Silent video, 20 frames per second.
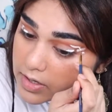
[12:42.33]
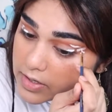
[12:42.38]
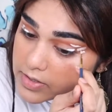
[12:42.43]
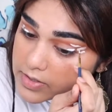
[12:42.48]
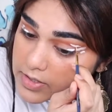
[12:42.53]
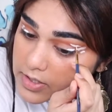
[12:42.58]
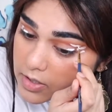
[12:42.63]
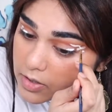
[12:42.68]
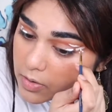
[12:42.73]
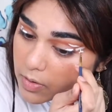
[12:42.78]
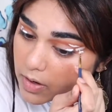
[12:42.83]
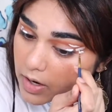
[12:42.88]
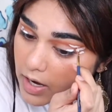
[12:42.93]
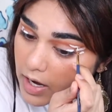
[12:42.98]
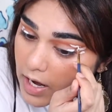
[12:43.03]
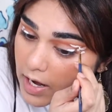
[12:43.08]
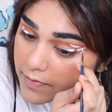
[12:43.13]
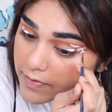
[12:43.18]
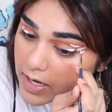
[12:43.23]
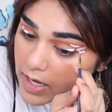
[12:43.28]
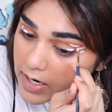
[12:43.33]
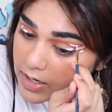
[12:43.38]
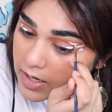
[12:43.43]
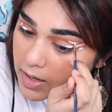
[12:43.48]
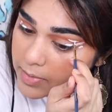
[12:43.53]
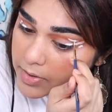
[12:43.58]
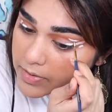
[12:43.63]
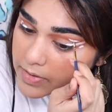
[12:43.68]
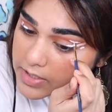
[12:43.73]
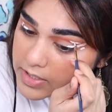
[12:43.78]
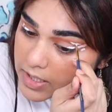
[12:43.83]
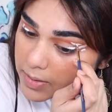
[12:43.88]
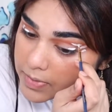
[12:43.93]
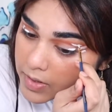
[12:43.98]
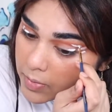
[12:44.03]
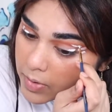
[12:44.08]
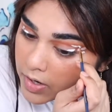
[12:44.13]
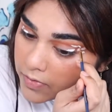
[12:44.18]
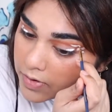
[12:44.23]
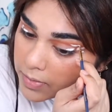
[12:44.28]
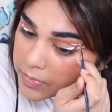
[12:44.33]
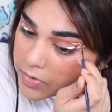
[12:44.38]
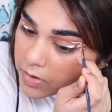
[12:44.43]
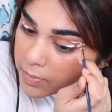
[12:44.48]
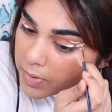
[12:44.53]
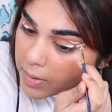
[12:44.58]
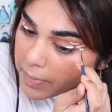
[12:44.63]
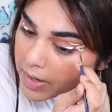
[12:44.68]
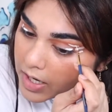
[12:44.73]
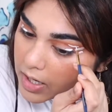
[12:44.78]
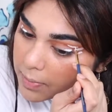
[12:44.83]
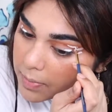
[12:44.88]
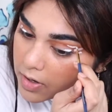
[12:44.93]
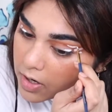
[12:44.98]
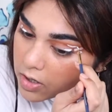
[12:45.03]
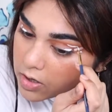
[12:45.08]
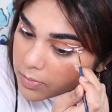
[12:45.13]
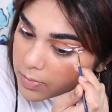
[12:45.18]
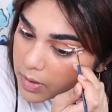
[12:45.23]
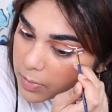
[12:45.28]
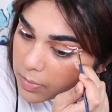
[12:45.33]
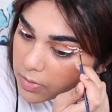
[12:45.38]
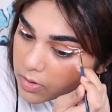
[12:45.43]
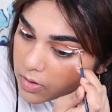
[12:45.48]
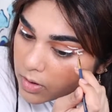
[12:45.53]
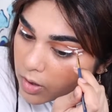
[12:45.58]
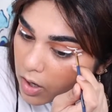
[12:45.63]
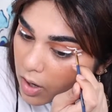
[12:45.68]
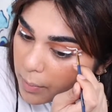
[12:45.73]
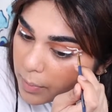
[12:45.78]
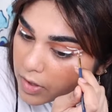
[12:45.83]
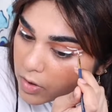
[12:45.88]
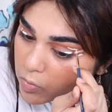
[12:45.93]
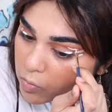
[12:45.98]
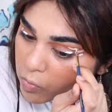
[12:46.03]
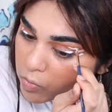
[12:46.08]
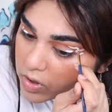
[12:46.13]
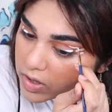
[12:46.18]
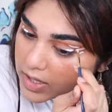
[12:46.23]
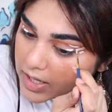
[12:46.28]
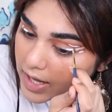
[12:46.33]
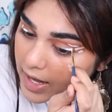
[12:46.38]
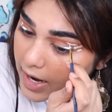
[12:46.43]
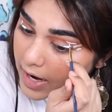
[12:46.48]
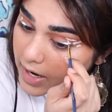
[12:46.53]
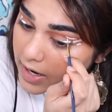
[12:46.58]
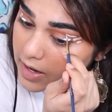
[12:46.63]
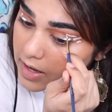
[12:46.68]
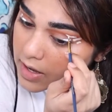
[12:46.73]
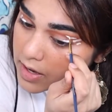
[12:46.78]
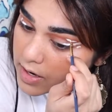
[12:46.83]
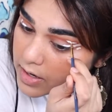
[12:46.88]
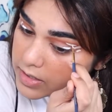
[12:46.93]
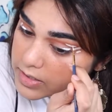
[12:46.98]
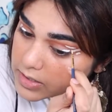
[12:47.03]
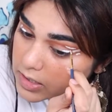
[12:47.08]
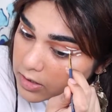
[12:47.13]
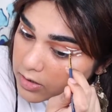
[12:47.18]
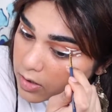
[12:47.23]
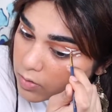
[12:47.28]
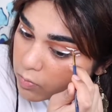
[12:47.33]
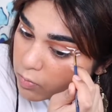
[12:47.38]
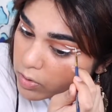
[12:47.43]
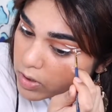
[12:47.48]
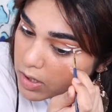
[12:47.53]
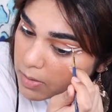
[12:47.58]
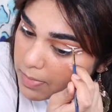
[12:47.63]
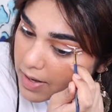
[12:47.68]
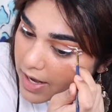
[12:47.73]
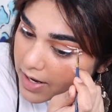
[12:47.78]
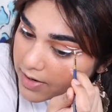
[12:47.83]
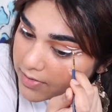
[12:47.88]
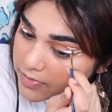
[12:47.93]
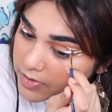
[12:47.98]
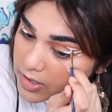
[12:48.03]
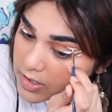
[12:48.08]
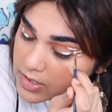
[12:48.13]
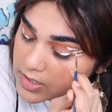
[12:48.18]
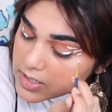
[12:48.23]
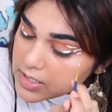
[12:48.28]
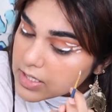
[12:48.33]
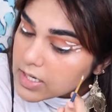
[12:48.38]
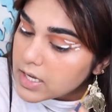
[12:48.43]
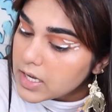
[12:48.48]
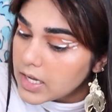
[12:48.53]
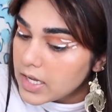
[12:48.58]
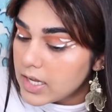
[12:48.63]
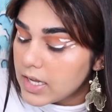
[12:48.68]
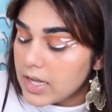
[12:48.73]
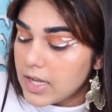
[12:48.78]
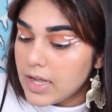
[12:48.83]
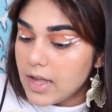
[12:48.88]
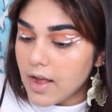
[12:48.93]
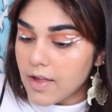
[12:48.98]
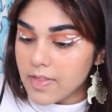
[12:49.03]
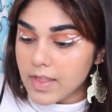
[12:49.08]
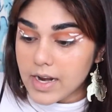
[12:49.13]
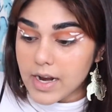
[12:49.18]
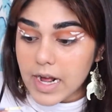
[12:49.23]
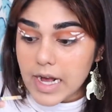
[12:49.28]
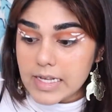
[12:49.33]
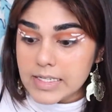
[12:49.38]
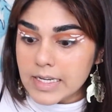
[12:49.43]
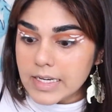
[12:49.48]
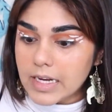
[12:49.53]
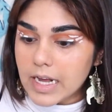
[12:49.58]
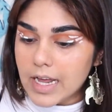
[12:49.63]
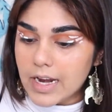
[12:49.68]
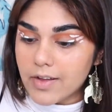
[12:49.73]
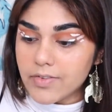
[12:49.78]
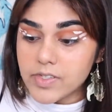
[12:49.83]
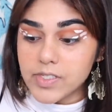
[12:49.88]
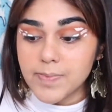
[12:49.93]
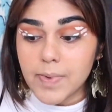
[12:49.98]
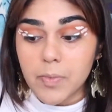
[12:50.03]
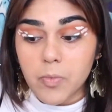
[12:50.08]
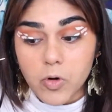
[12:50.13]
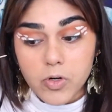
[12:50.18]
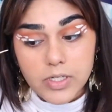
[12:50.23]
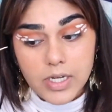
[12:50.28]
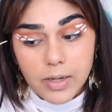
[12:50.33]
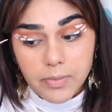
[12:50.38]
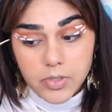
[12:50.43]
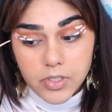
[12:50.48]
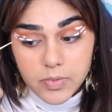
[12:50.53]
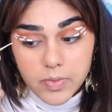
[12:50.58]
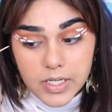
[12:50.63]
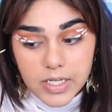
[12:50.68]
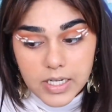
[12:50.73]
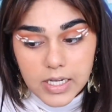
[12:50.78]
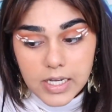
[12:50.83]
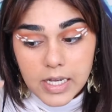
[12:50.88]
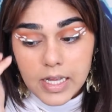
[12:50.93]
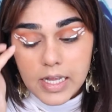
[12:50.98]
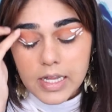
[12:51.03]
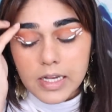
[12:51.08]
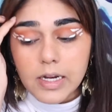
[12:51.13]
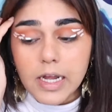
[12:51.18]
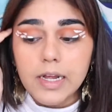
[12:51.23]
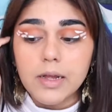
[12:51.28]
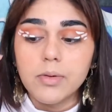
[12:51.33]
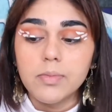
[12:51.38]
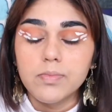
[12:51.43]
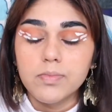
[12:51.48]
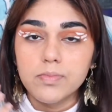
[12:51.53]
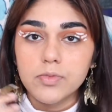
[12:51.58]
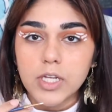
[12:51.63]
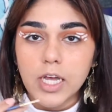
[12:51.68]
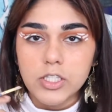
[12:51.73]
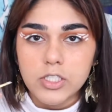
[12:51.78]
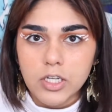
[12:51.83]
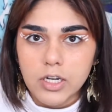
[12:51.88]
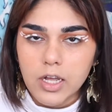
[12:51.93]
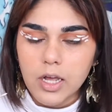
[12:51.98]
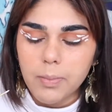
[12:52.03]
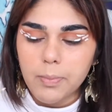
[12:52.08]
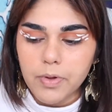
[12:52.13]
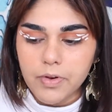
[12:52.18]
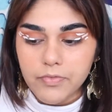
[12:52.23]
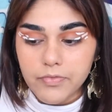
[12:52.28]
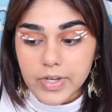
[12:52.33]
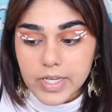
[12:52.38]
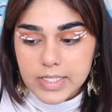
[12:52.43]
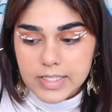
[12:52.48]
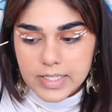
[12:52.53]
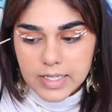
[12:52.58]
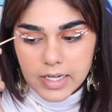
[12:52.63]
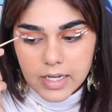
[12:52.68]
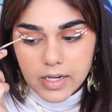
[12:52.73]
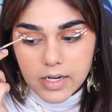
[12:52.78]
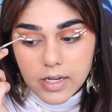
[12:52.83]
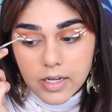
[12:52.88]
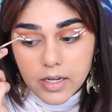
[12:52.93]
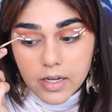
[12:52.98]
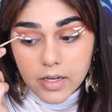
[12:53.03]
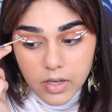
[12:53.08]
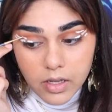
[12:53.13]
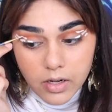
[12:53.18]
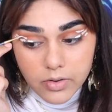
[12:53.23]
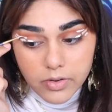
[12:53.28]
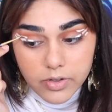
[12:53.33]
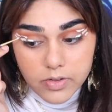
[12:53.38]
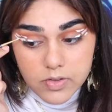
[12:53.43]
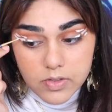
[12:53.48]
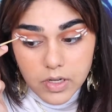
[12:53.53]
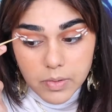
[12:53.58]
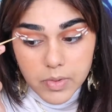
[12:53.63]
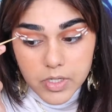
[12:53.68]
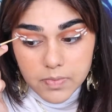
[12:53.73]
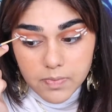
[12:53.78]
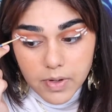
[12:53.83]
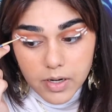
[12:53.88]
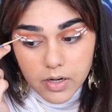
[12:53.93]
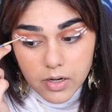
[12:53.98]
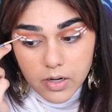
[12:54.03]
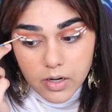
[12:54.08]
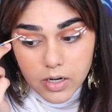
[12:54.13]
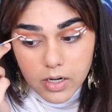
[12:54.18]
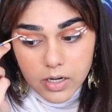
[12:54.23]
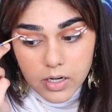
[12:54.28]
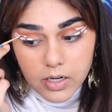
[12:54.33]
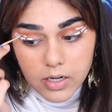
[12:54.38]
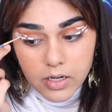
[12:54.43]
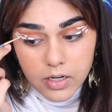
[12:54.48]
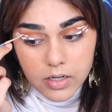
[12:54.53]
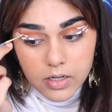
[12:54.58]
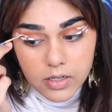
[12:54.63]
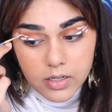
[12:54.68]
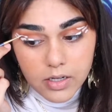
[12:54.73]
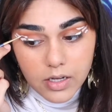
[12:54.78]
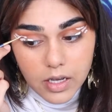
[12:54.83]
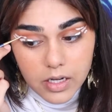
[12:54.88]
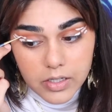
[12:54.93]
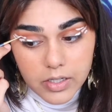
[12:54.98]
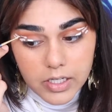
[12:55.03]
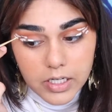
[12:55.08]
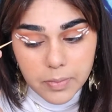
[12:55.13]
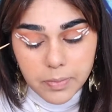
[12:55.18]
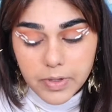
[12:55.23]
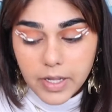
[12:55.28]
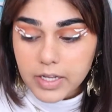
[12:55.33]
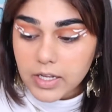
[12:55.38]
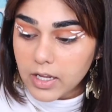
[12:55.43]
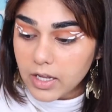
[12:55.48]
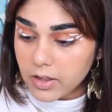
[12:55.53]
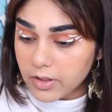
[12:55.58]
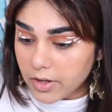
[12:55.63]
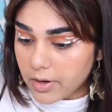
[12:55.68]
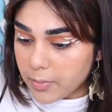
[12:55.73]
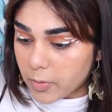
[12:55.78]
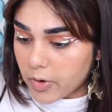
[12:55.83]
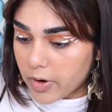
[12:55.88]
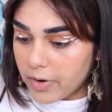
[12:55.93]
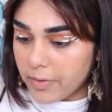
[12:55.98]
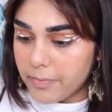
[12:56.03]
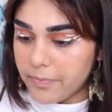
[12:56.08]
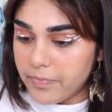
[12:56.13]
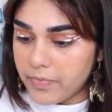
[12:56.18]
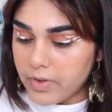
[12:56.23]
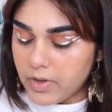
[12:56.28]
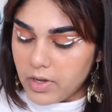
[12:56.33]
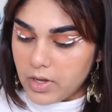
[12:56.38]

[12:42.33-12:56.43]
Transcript: So I've kind of come to accept that whenever I'm doing my makeup on other people, I'm gonna really hate it and it's gonna look really bad at first. And then as I kind of spend more time doing it and I touch it up and fix it, it'll look so much better. I'll end up liking a lot more.